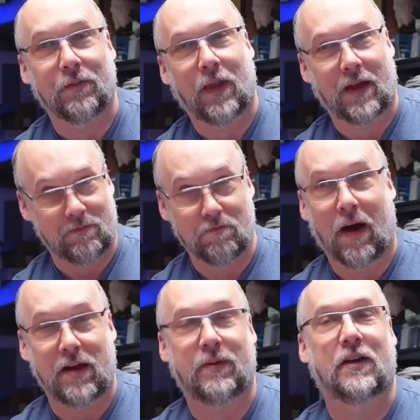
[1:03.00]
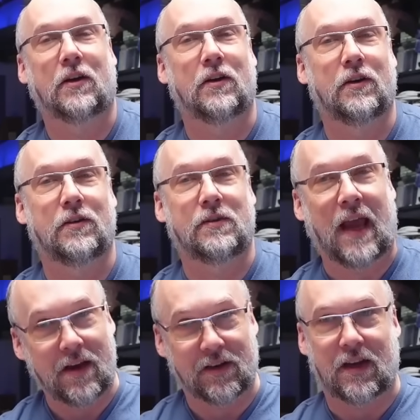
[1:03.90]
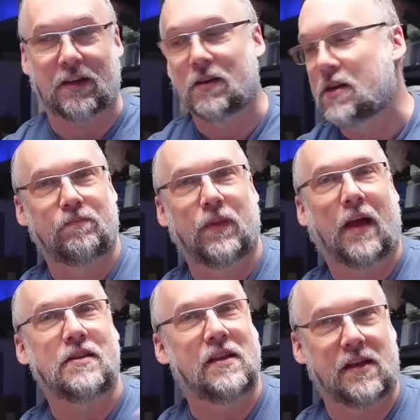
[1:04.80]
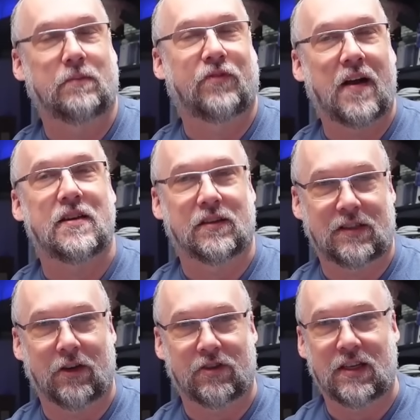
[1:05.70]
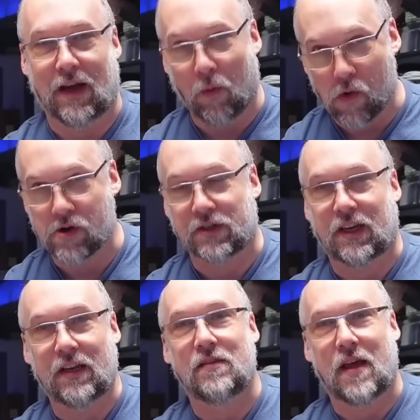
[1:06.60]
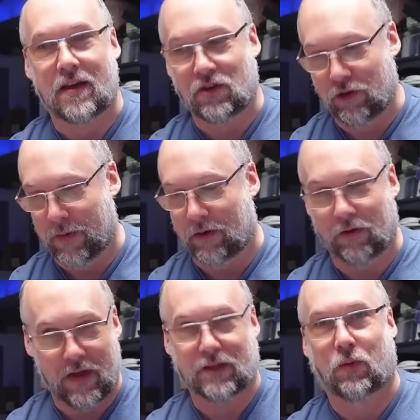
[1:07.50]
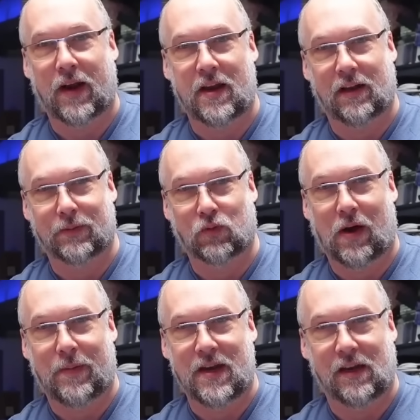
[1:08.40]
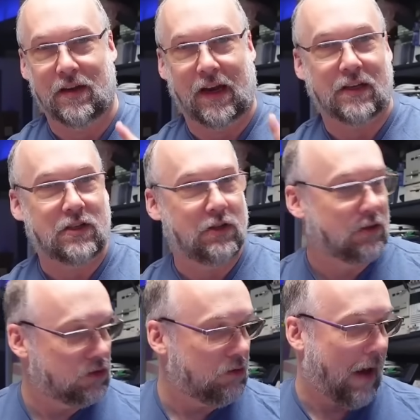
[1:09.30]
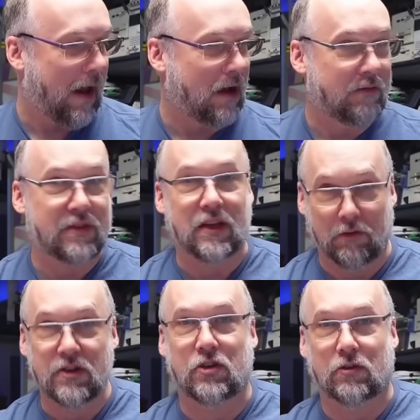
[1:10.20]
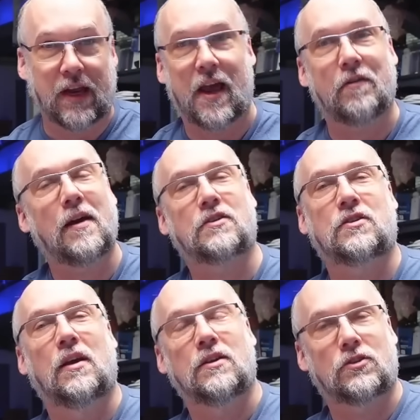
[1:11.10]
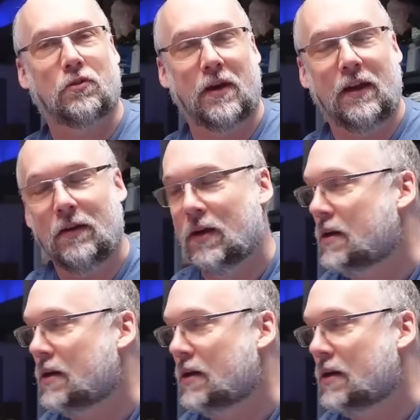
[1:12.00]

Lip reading: that might have been a good candidate. I did end up finding a CRT that worked in that terminal, and that's what I ended up swapping in. And I still do have the original cataract screen.